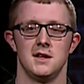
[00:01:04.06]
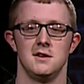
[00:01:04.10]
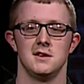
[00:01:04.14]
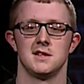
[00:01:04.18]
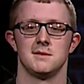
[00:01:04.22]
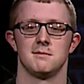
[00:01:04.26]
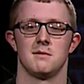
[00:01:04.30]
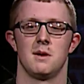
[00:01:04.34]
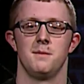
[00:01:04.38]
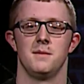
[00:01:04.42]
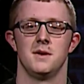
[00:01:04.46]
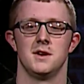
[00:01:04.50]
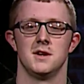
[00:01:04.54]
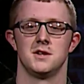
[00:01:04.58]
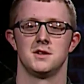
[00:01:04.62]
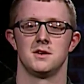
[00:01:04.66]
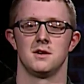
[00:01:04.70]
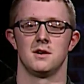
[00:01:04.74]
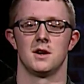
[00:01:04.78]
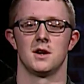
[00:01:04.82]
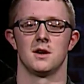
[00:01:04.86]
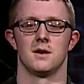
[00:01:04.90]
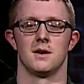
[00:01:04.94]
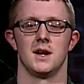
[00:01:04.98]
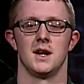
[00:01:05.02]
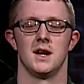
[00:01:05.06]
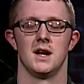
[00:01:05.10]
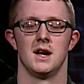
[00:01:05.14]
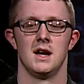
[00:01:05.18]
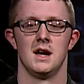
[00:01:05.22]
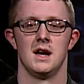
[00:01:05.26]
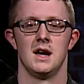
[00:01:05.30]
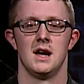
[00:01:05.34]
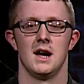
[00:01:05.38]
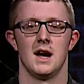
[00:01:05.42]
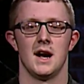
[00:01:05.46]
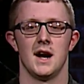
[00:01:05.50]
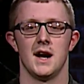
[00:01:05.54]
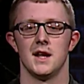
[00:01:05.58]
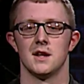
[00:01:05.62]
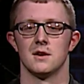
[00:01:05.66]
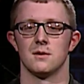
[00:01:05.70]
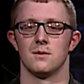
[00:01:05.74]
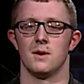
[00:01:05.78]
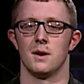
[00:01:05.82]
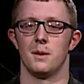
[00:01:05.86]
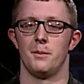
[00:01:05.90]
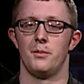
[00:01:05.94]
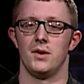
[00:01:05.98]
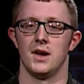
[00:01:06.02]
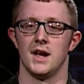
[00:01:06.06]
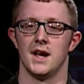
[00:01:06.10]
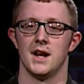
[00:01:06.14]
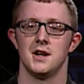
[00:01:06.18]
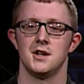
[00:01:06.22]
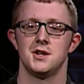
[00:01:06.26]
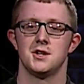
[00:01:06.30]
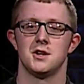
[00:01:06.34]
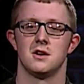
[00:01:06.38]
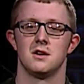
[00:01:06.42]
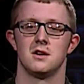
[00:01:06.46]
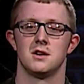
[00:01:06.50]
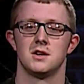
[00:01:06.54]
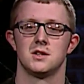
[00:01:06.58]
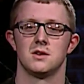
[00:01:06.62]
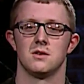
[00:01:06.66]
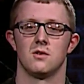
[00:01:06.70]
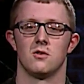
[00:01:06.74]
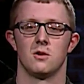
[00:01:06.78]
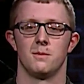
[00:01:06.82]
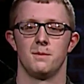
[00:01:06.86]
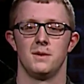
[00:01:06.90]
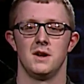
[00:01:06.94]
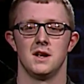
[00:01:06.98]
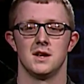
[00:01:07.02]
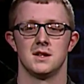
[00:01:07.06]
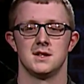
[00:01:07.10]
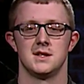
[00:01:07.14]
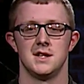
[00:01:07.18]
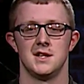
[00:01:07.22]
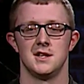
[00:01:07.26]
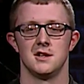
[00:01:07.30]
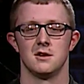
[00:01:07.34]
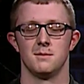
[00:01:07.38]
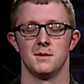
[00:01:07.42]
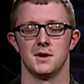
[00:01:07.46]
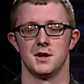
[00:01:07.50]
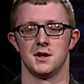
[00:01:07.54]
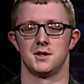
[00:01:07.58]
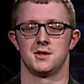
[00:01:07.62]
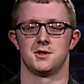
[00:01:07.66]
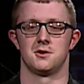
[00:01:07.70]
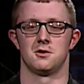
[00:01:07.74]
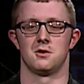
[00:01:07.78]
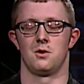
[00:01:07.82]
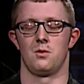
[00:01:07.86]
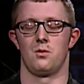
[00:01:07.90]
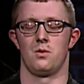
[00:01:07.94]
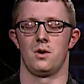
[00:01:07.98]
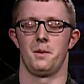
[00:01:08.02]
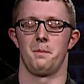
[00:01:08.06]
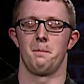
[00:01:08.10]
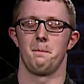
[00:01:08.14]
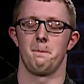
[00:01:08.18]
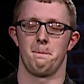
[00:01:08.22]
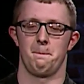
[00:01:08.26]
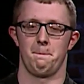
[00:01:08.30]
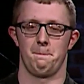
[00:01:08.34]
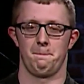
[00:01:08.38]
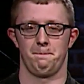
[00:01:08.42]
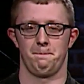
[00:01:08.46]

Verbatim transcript: using my ministry degree. I either want to plant a church or be a senior minister at one.